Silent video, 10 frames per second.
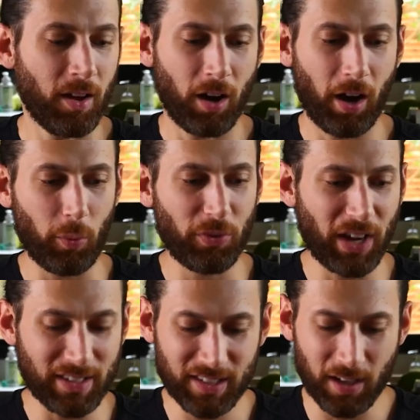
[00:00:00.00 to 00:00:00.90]
All right, we've
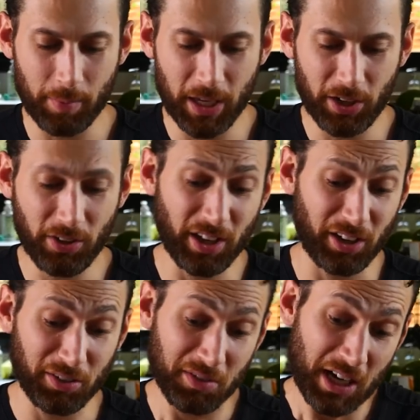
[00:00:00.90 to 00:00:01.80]
got some here that
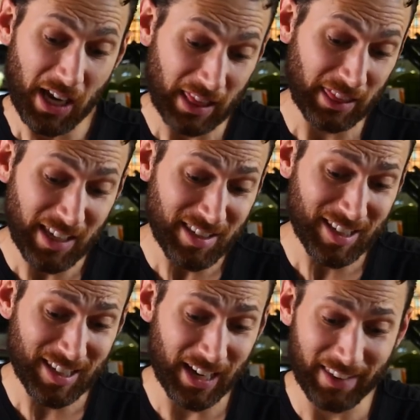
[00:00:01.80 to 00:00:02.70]
are less
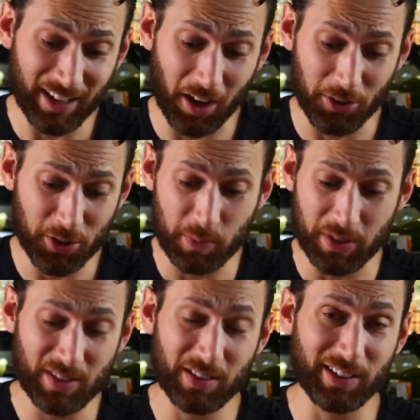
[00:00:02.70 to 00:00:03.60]
exciting than others,
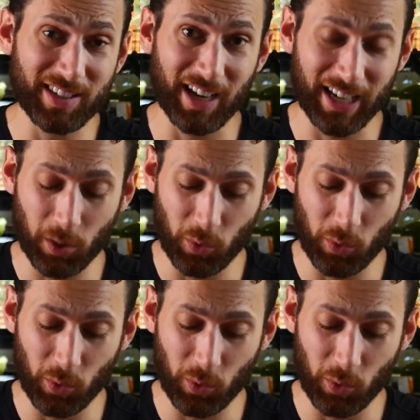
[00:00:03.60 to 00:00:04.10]
but still exciting.